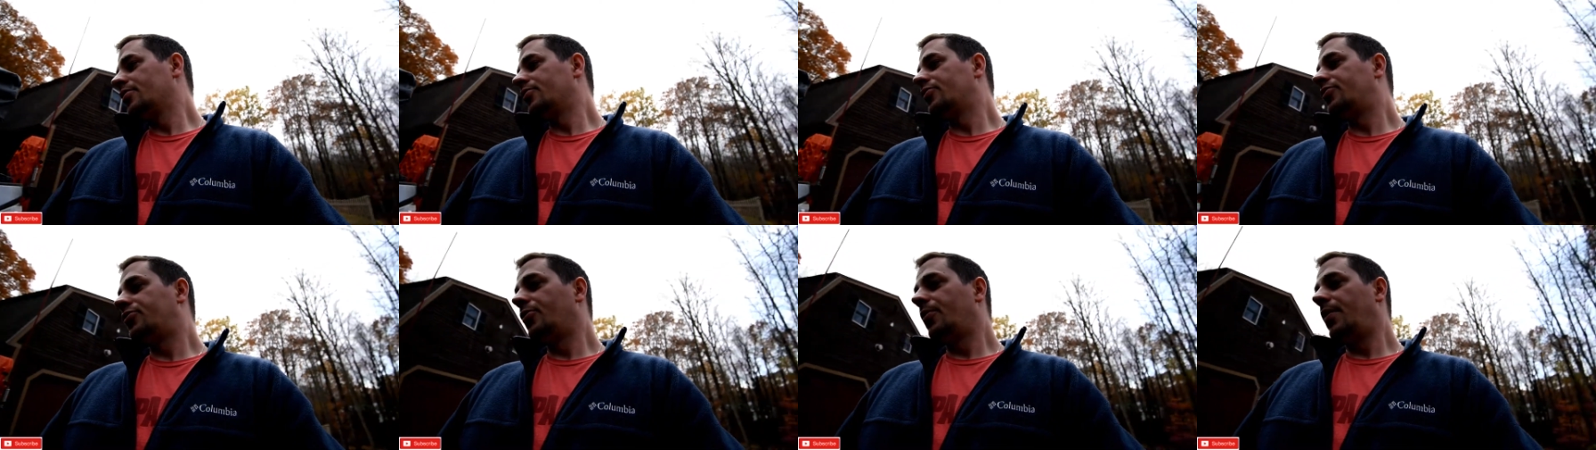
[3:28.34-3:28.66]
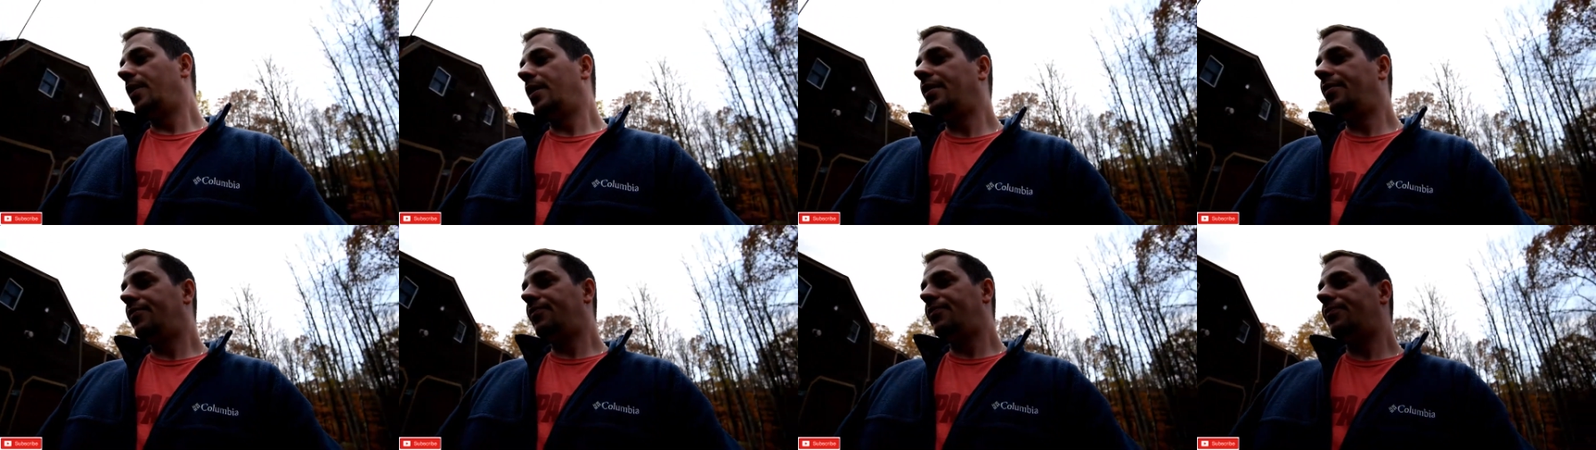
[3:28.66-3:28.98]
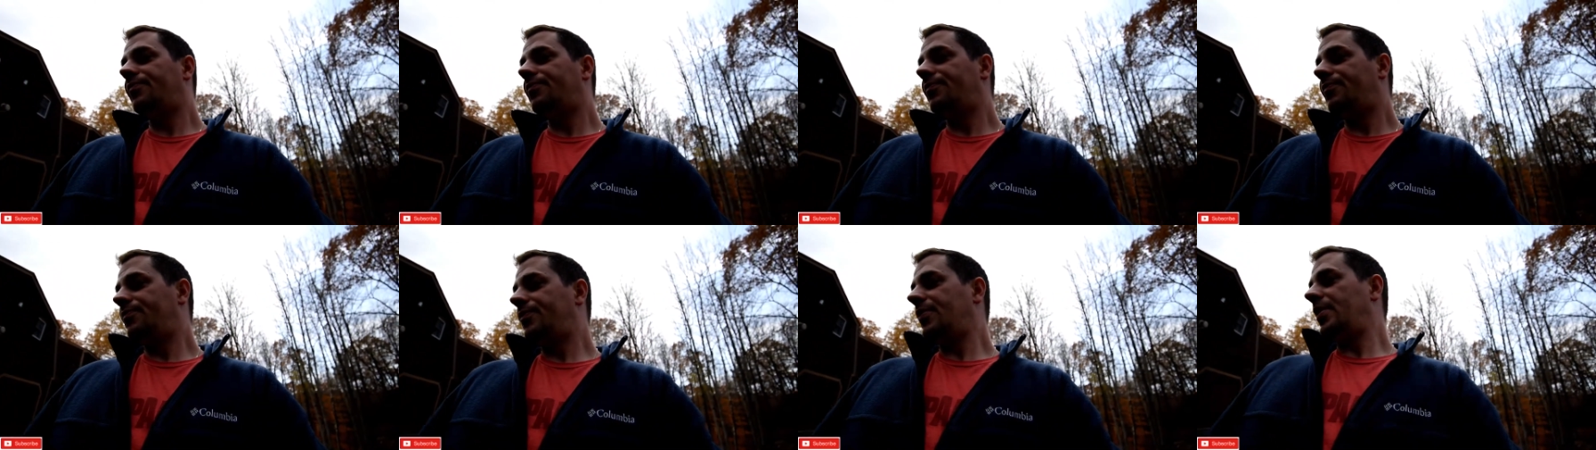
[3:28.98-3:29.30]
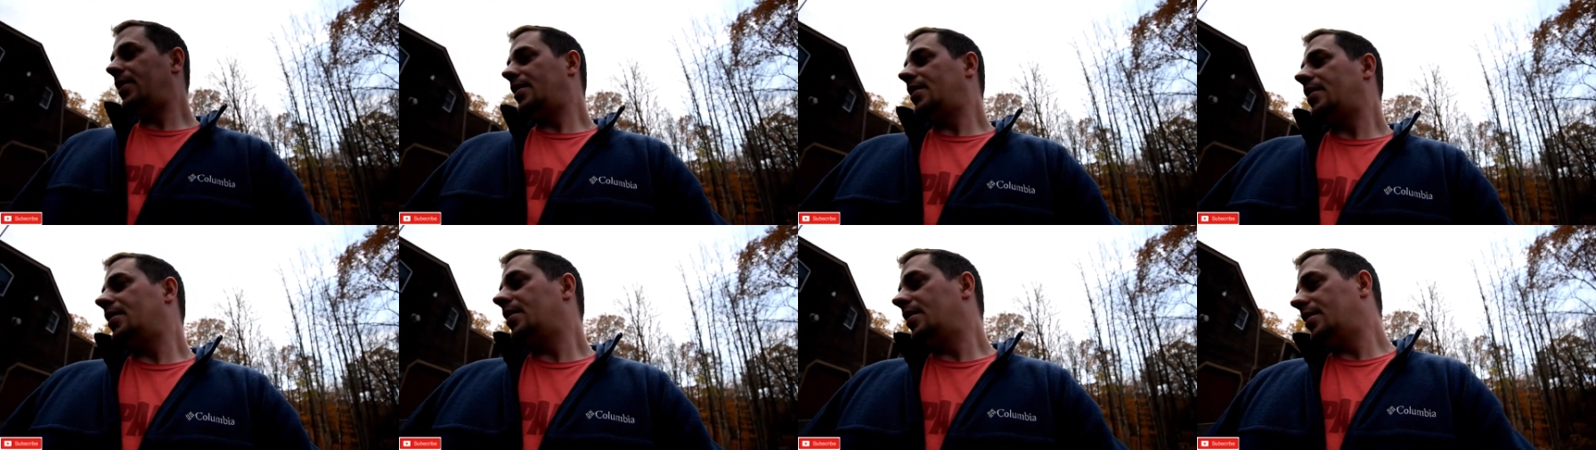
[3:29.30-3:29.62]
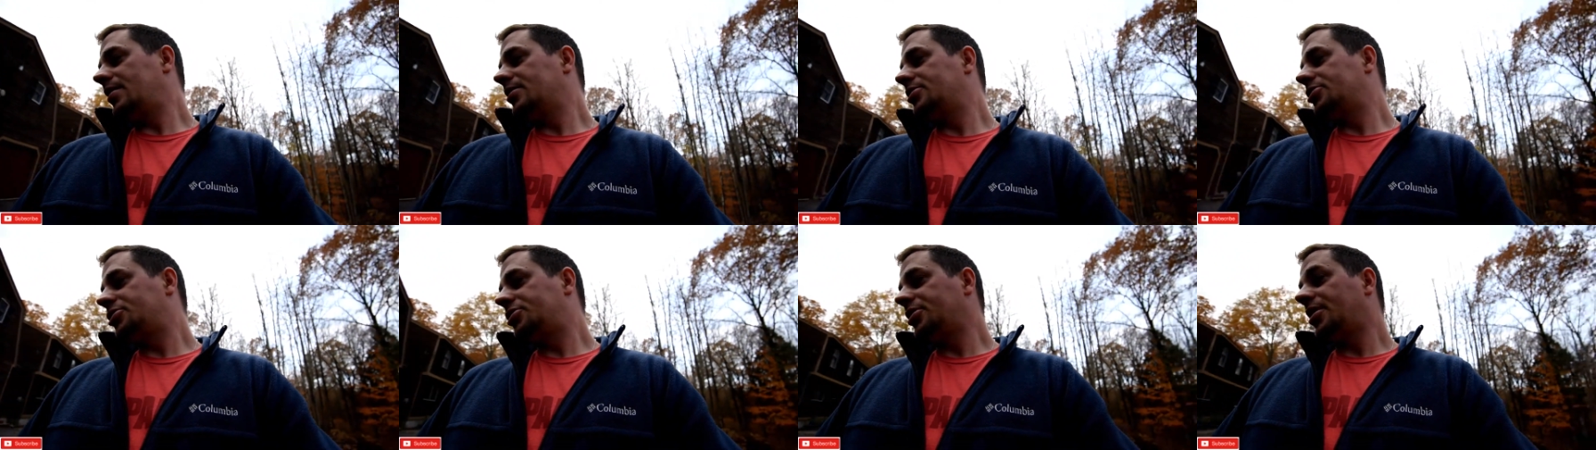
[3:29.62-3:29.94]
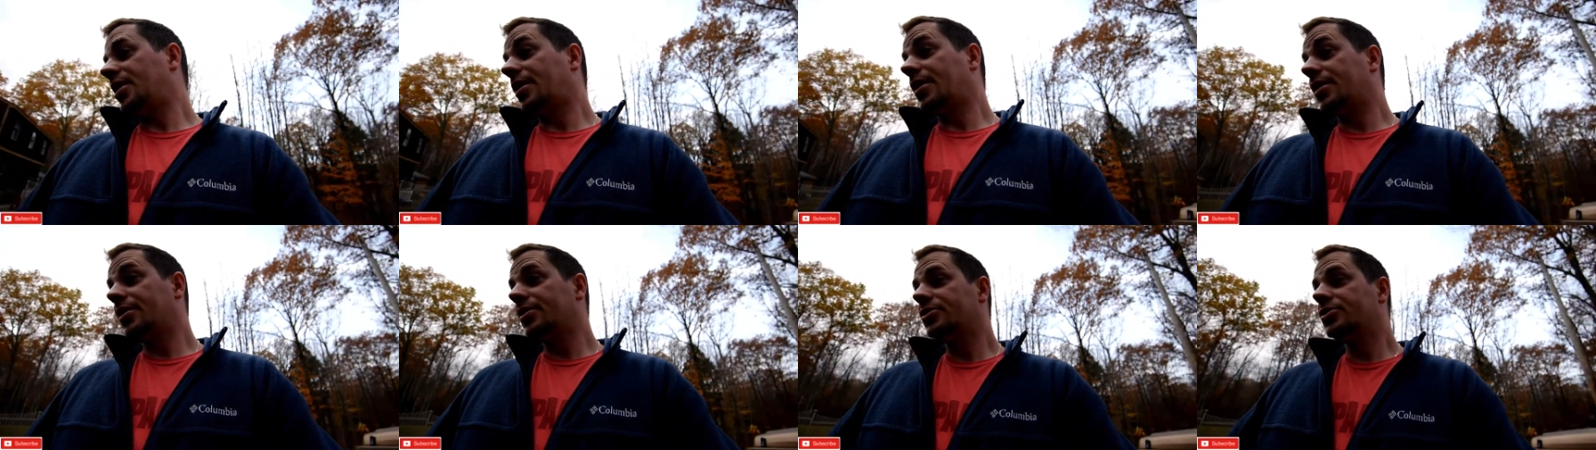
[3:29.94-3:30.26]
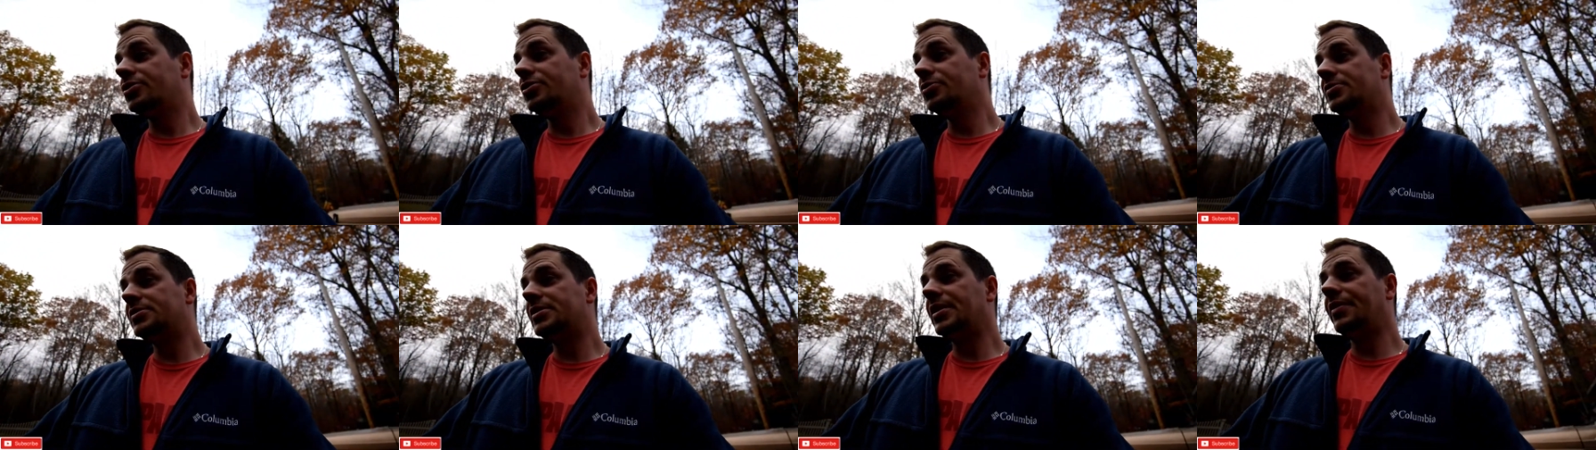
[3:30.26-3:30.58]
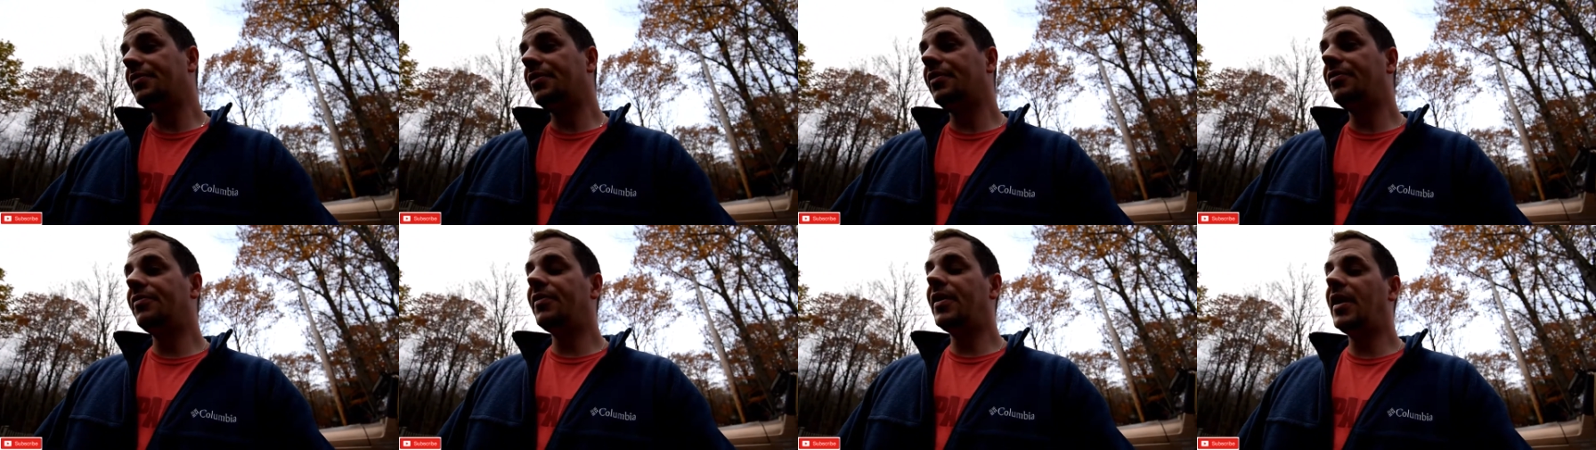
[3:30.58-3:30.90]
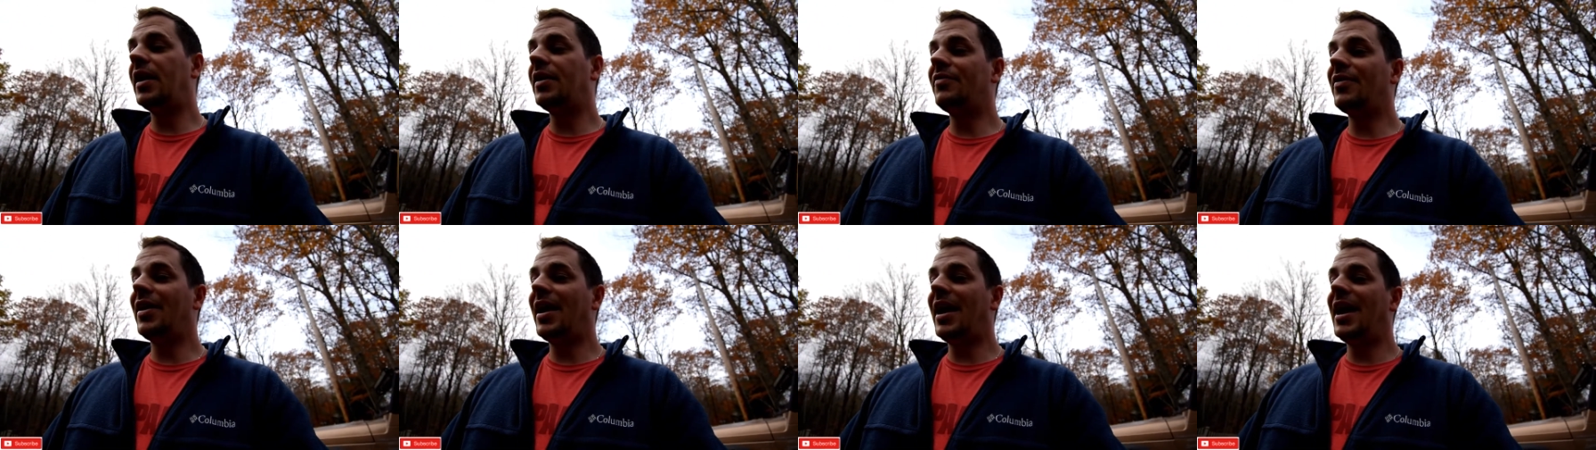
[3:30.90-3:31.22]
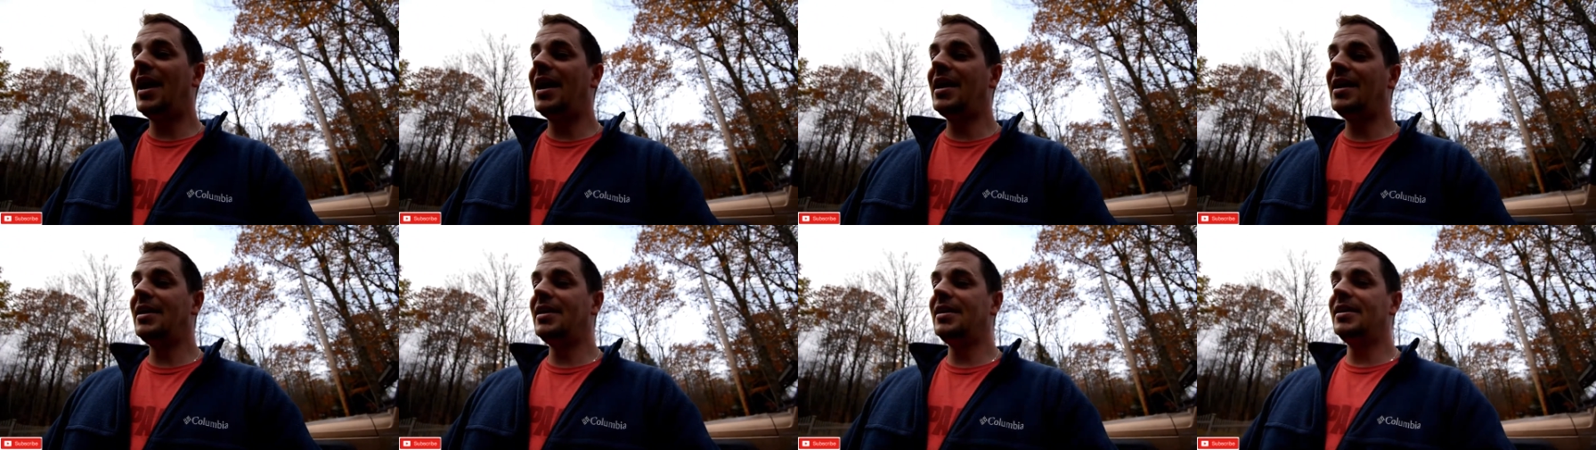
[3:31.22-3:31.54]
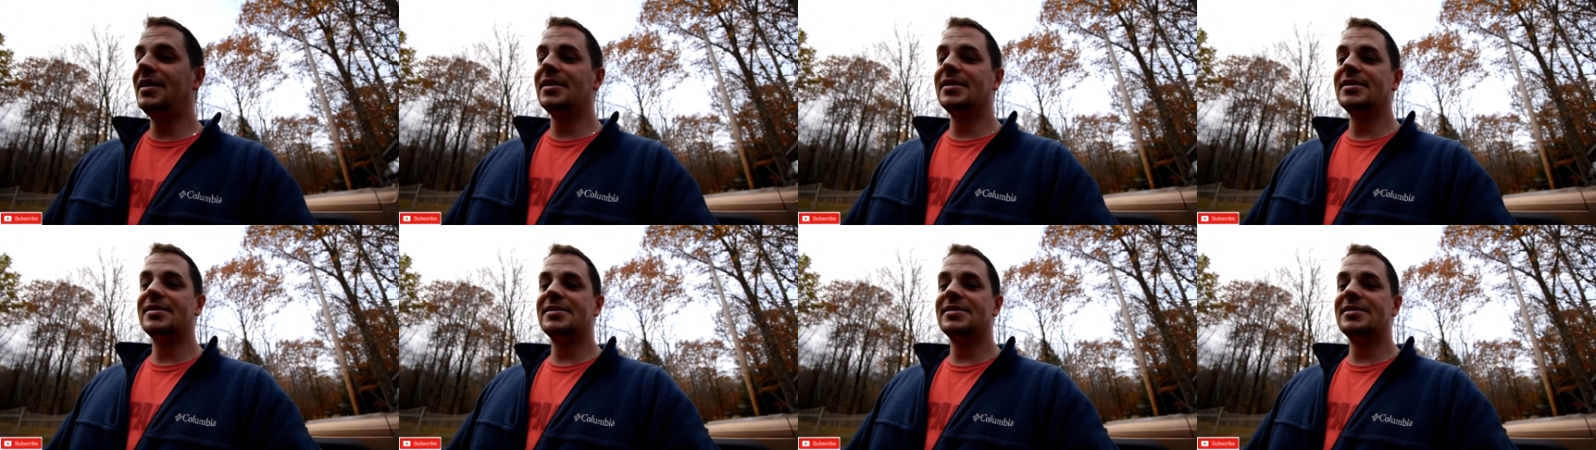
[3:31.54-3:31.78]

285 check 275 80